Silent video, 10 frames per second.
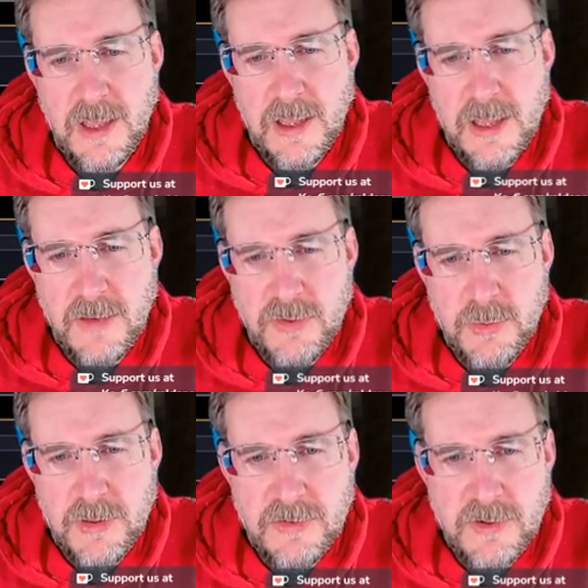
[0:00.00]
If you
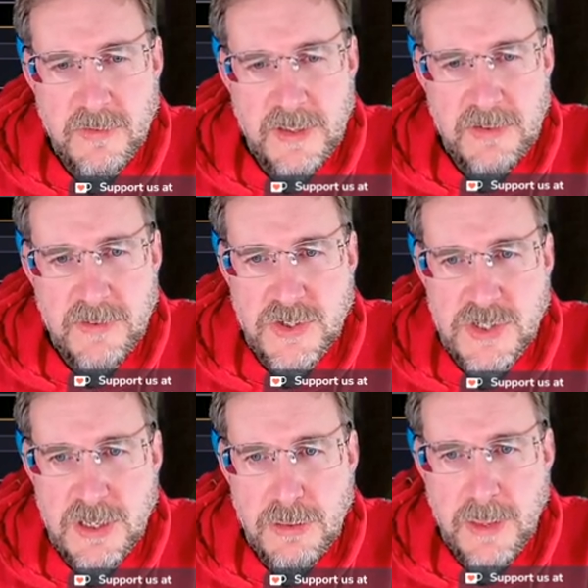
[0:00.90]
want the sort of
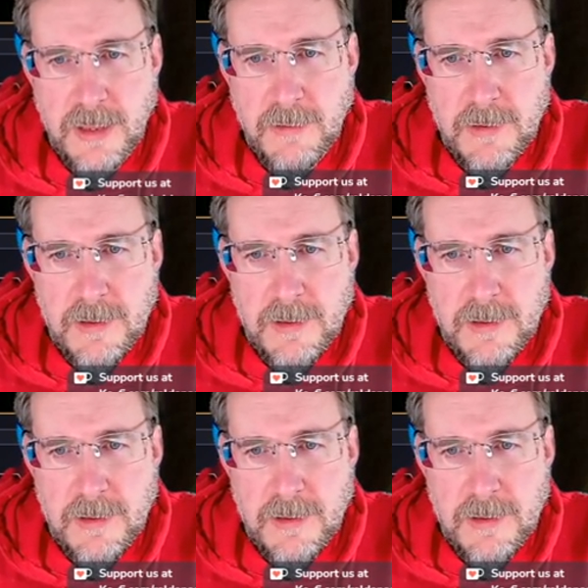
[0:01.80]
SVG thing,